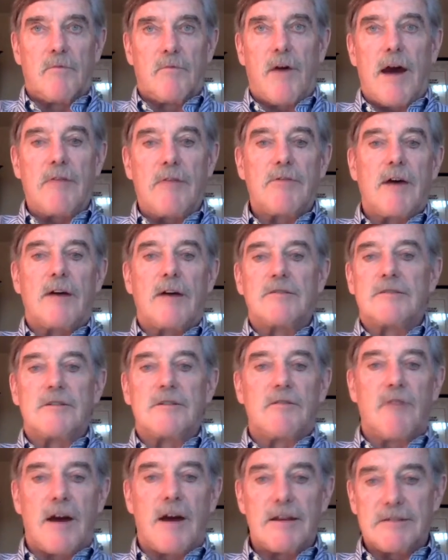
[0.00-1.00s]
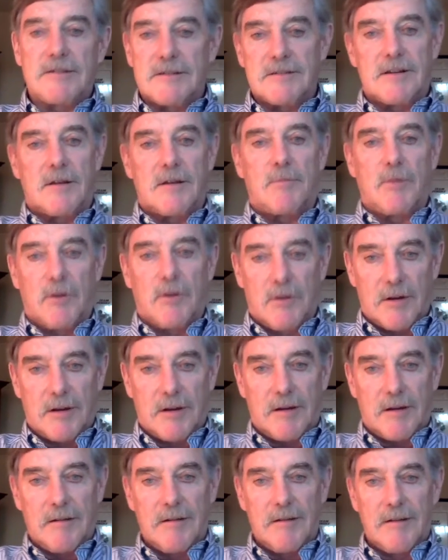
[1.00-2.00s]
5,000 devices in a
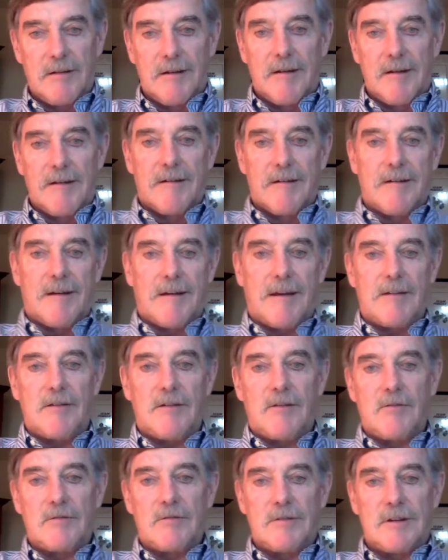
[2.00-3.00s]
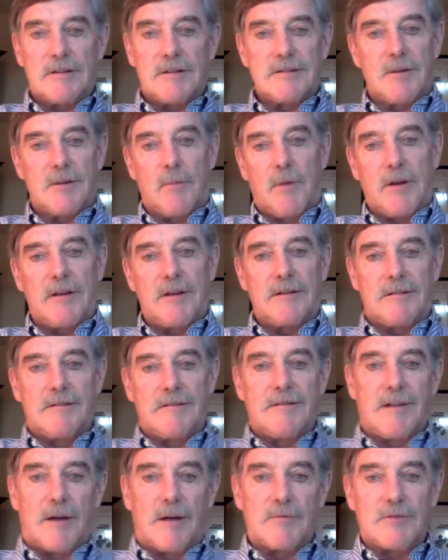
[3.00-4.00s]
building, and somebody
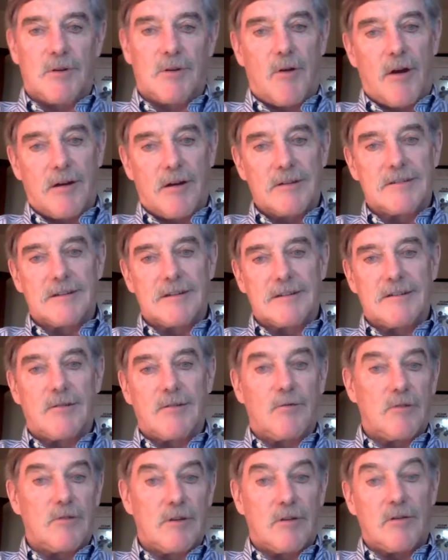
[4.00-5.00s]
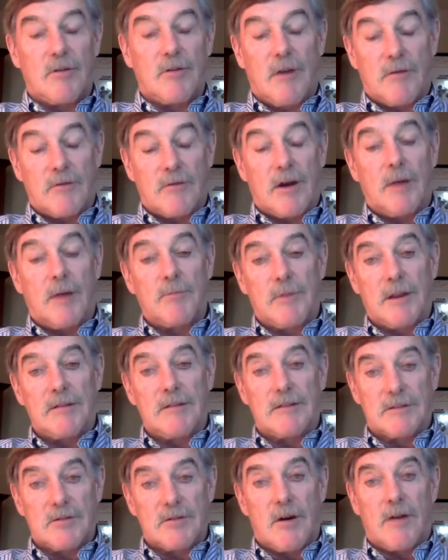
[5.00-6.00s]
comes along and says you know you have to update
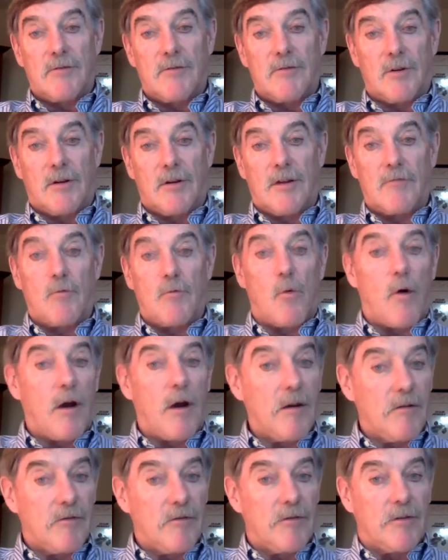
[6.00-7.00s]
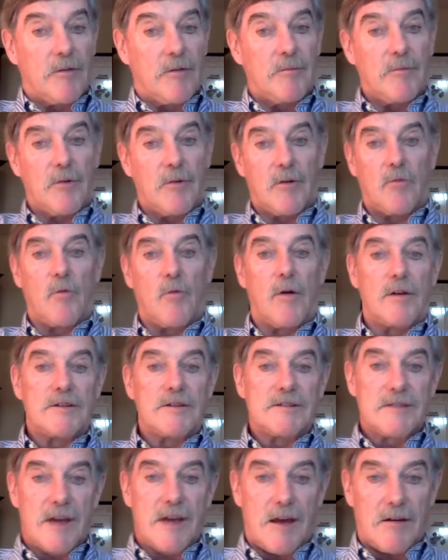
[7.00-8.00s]
the software on one of them or one
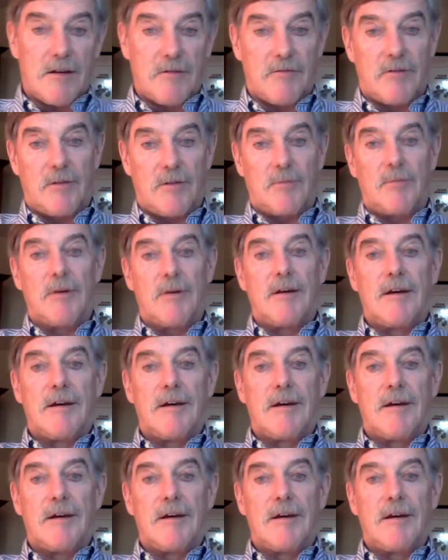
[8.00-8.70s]
set of them,